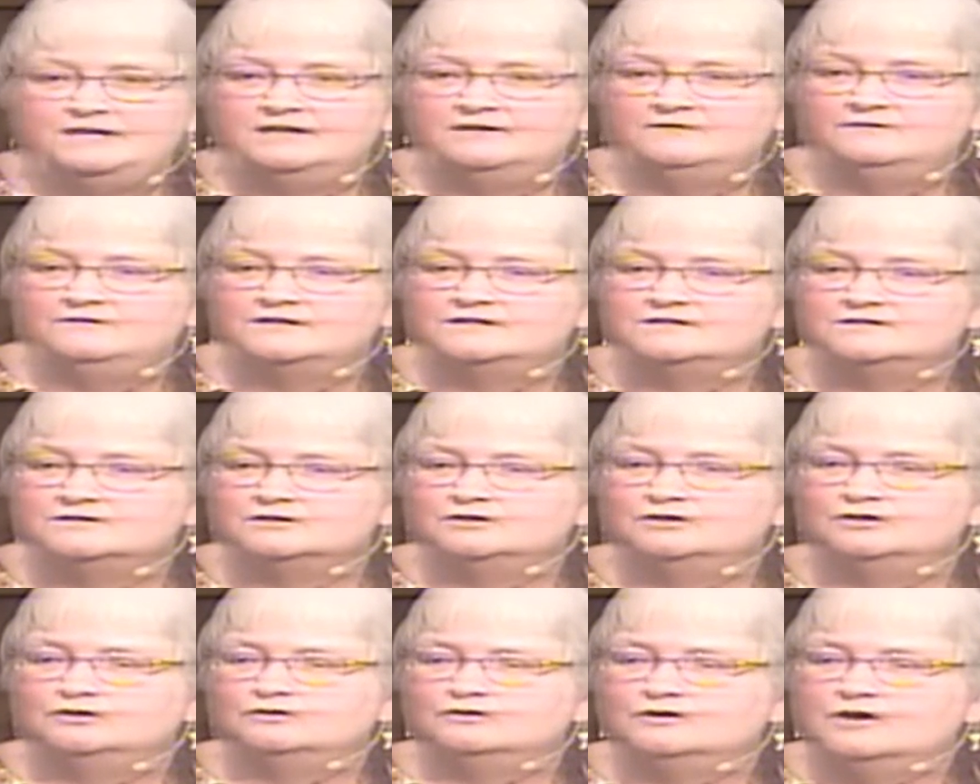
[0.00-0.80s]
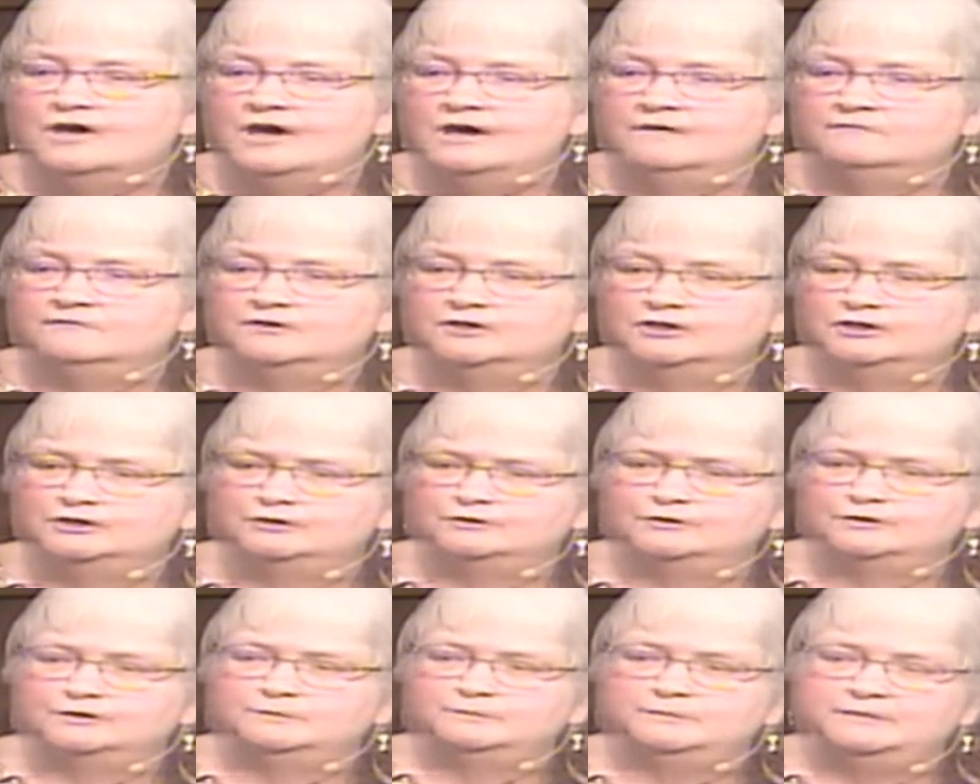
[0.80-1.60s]
if it's a little
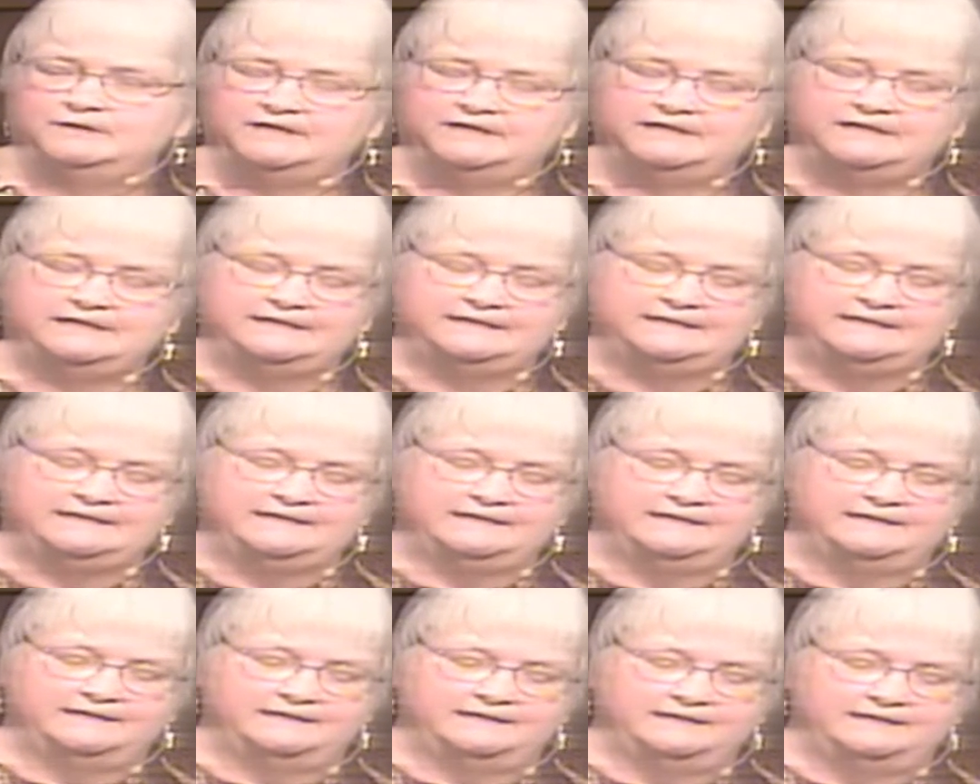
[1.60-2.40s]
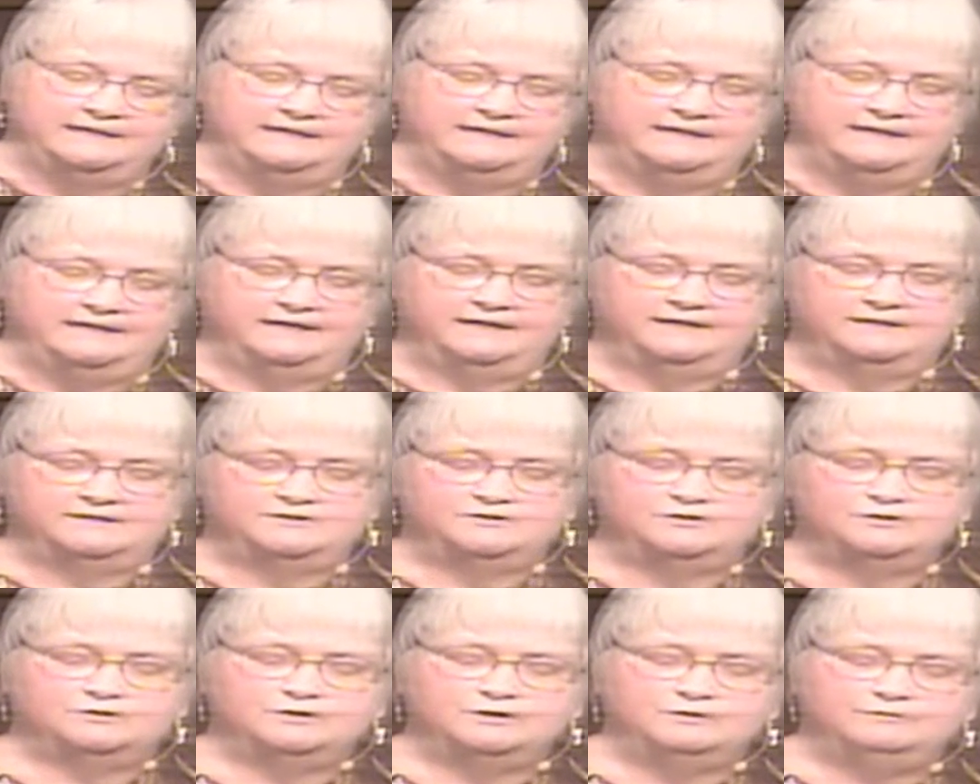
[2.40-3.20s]
convoluted, but it
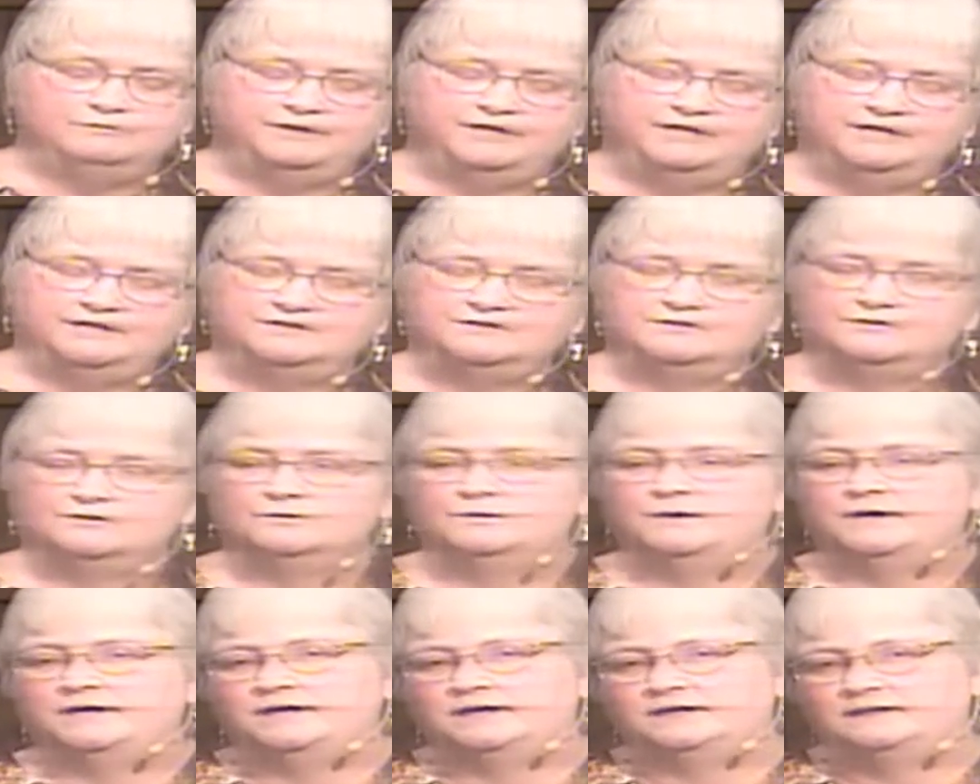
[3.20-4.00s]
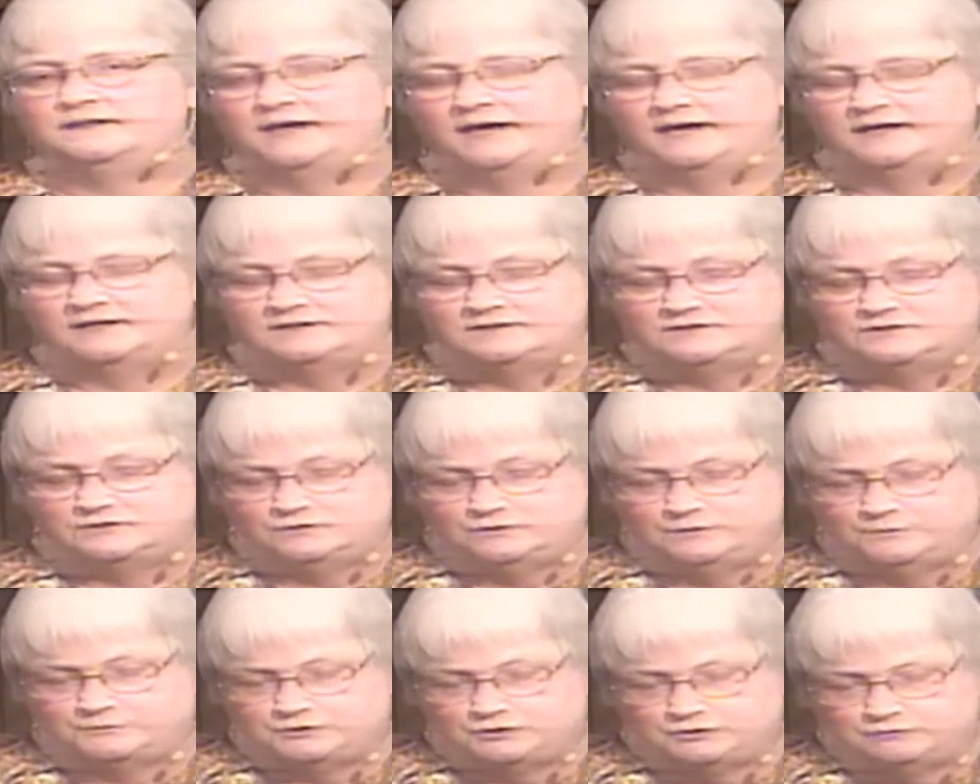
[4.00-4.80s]
sort of reads the way that
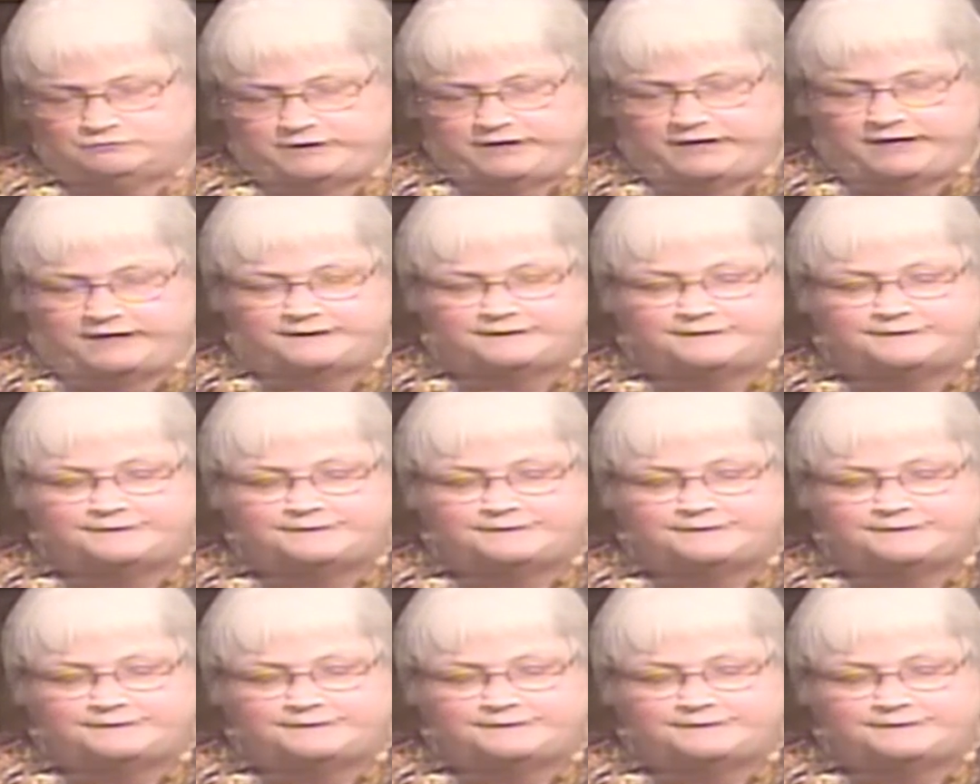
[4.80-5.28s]
scripture read.